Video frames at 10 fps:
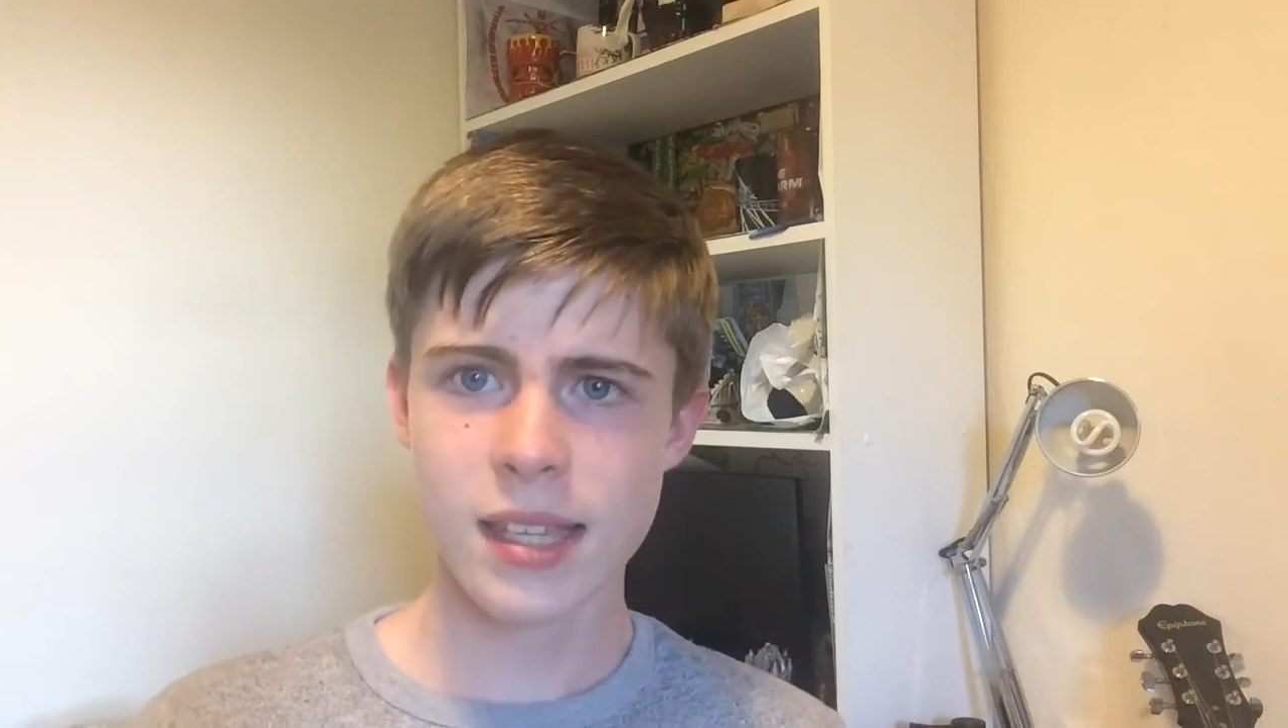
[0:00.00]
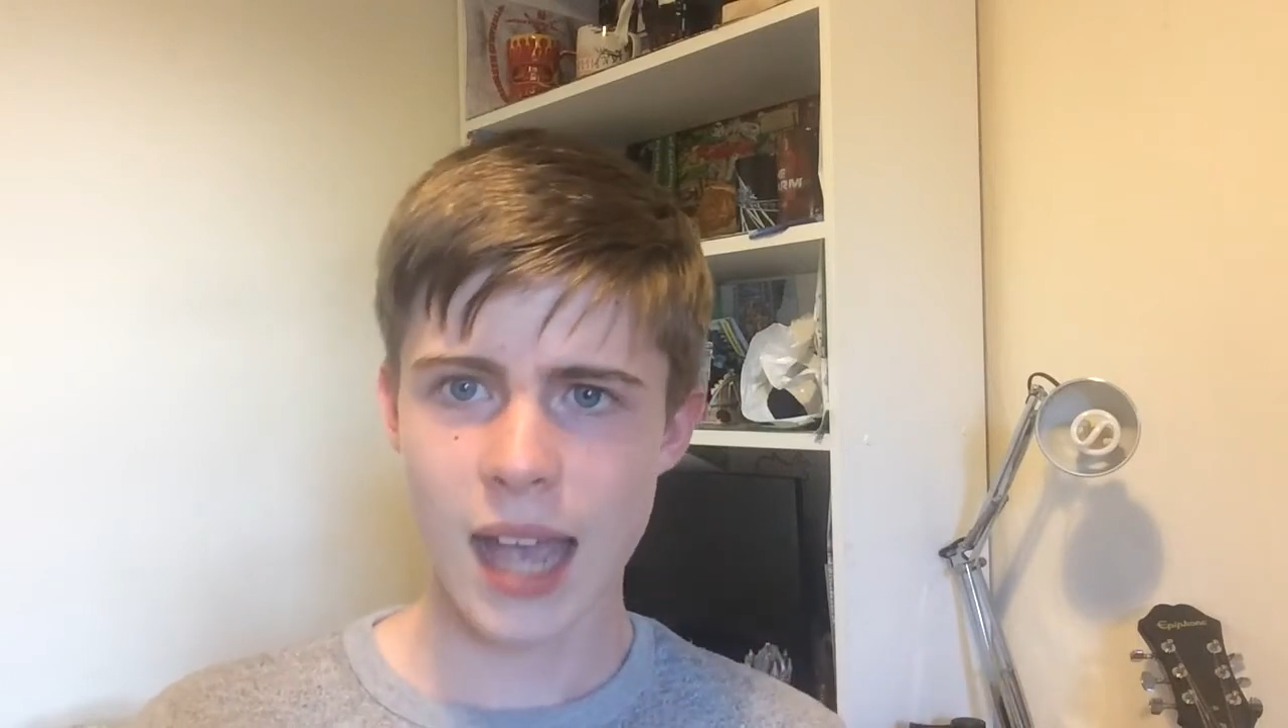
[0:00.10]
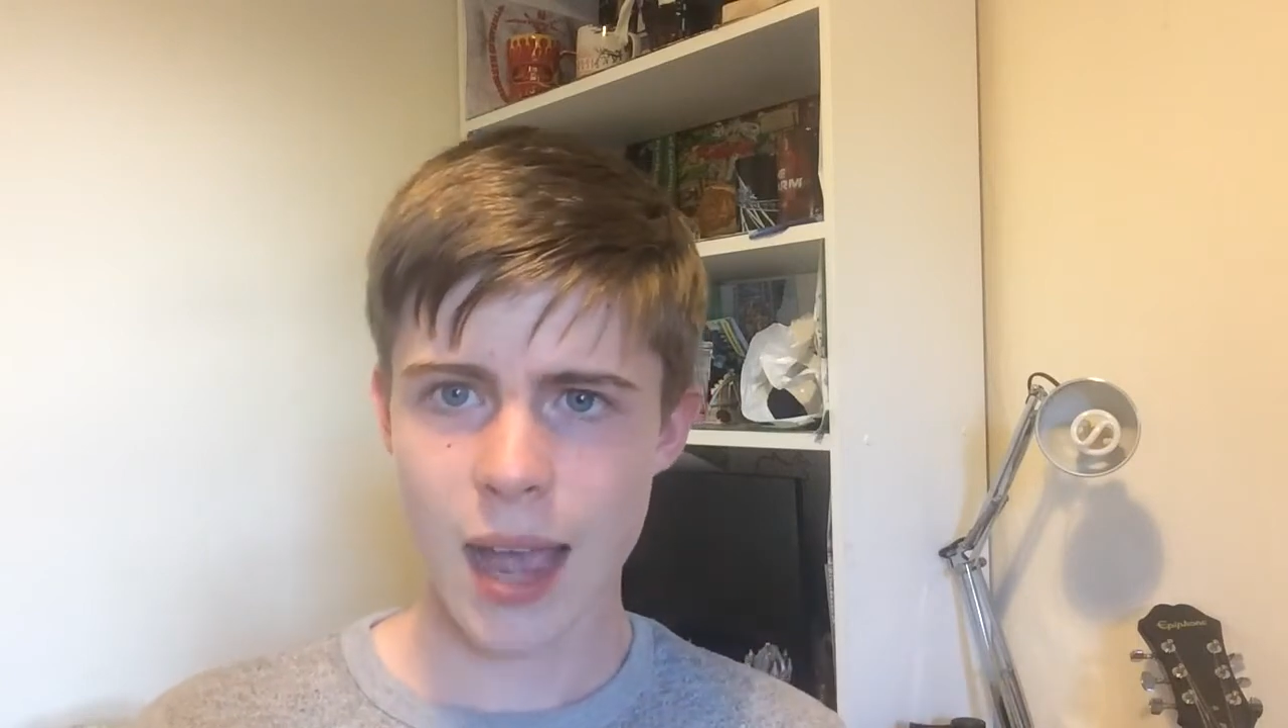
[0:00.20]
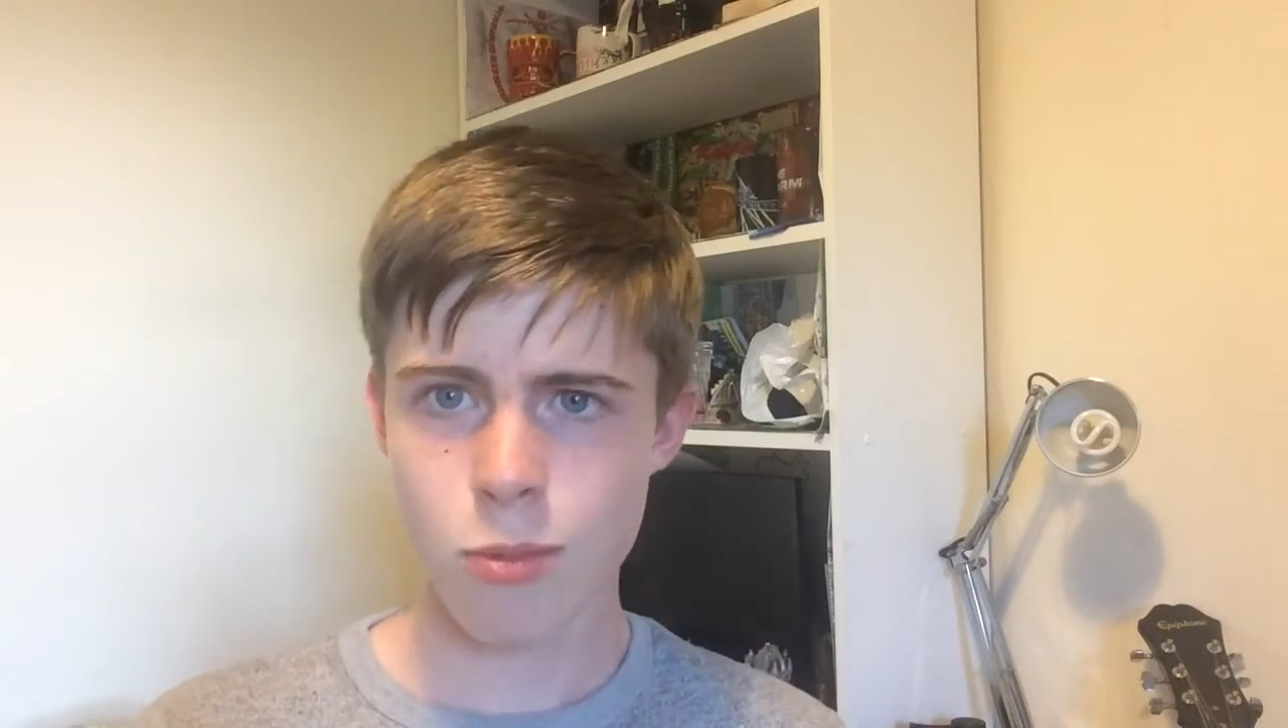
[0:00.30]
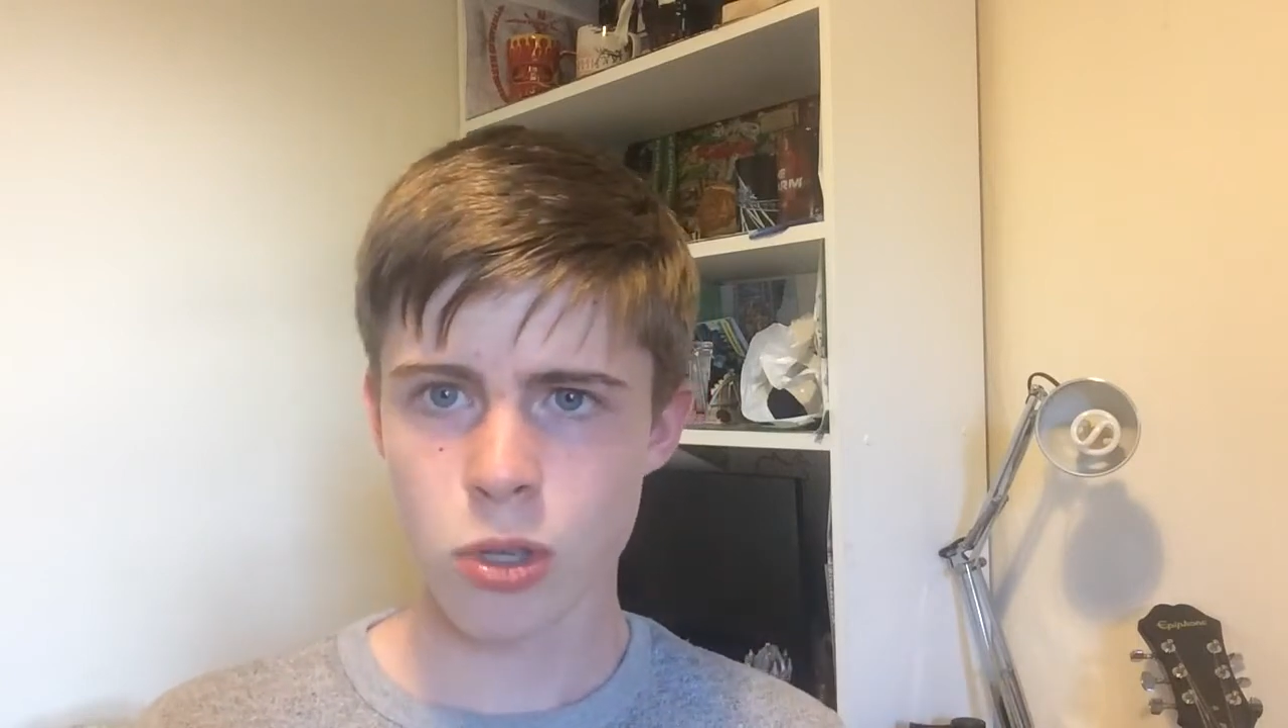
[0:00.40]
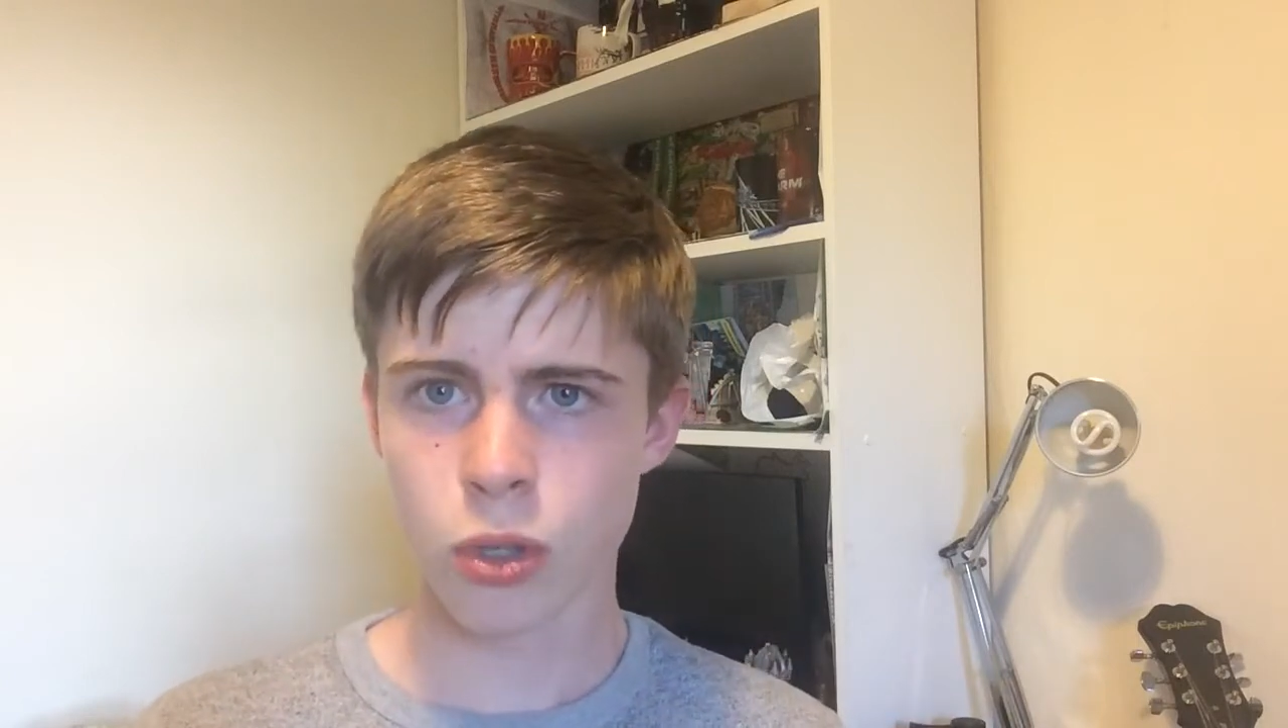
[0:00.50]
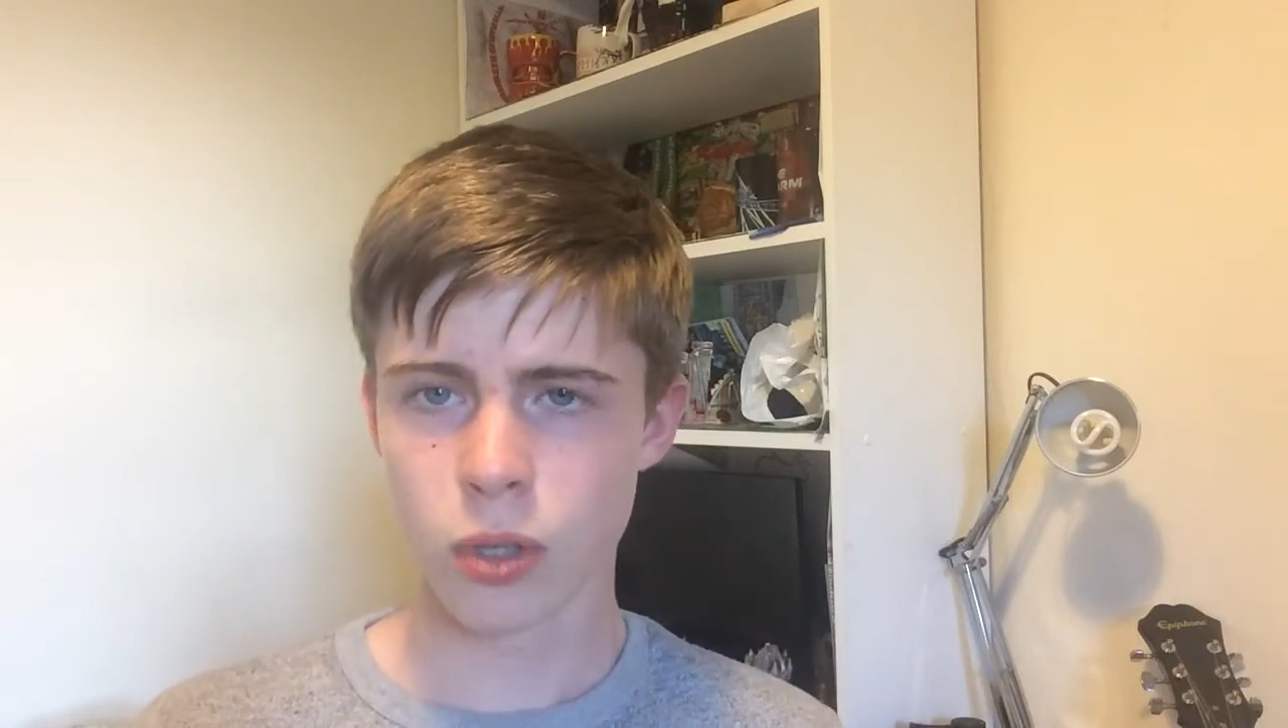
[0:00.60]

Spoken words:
time and you